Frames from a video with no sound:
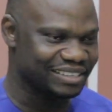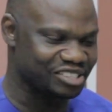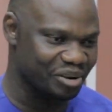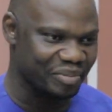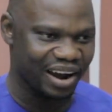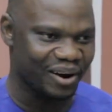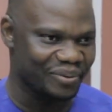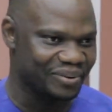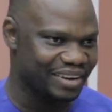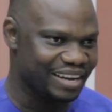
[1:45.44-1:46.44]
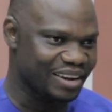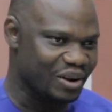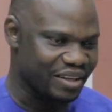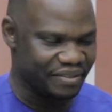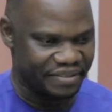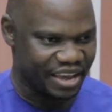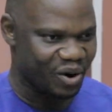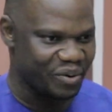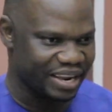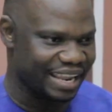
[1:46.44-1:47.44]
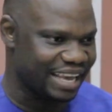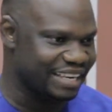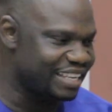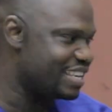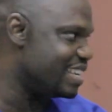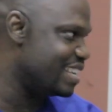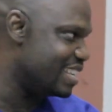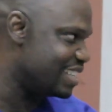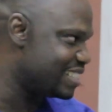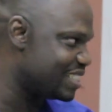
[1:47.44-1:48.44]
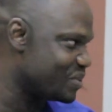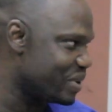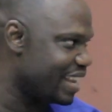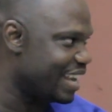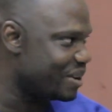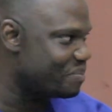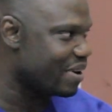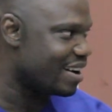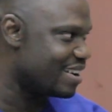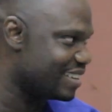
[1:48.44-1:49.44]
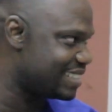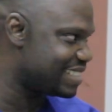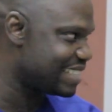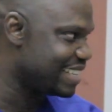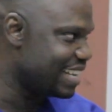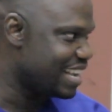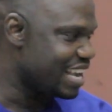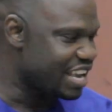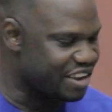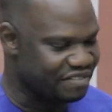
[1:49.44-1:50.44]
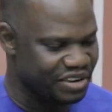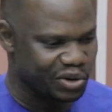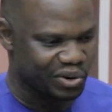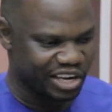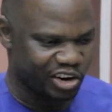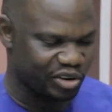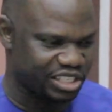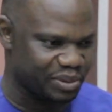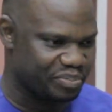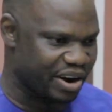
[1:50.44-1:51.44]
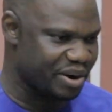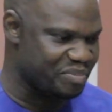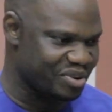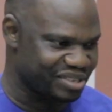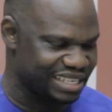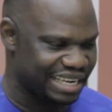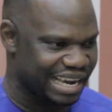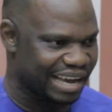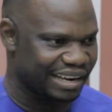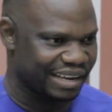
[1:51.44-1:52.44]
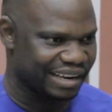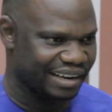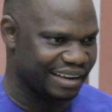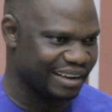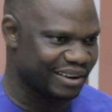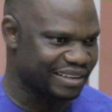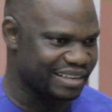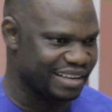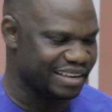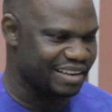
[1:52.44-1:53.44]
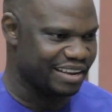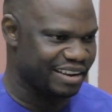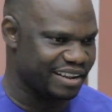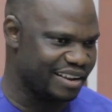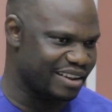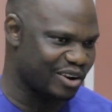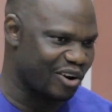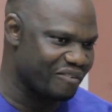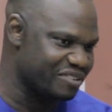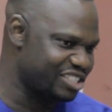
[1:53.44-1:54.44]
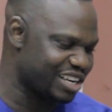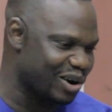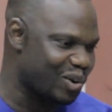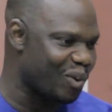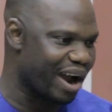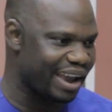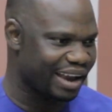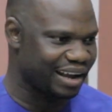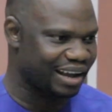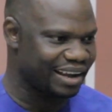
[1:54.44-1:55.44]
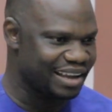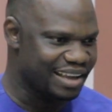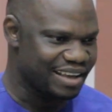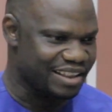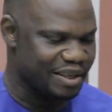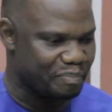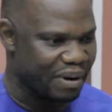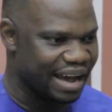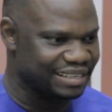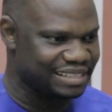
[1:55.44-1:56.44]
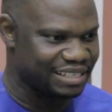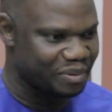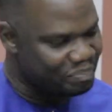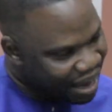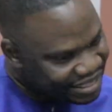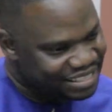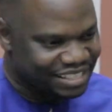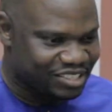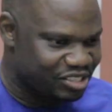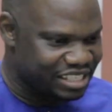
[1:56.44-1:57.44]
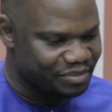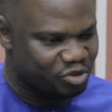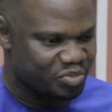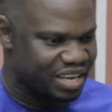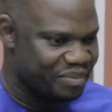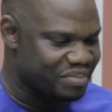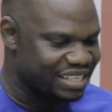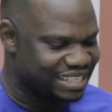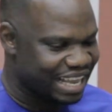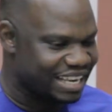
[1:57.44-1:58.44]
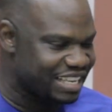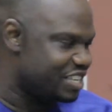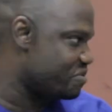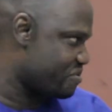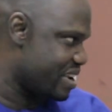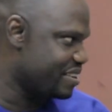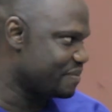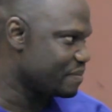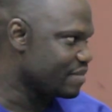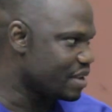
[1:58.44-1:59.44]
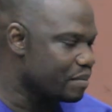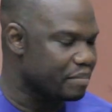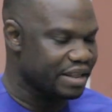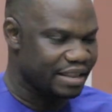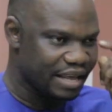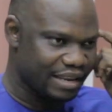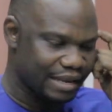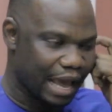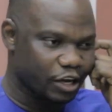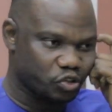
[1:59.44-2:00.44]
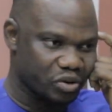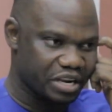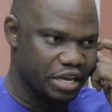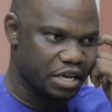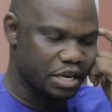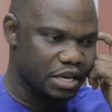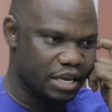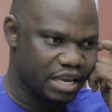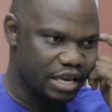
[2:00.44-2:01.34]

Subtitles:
somehow there we learned keys, we learned parts, even though the contemporary music and the conventional choir, the patterns seem to be a bit slightly different, but then it actually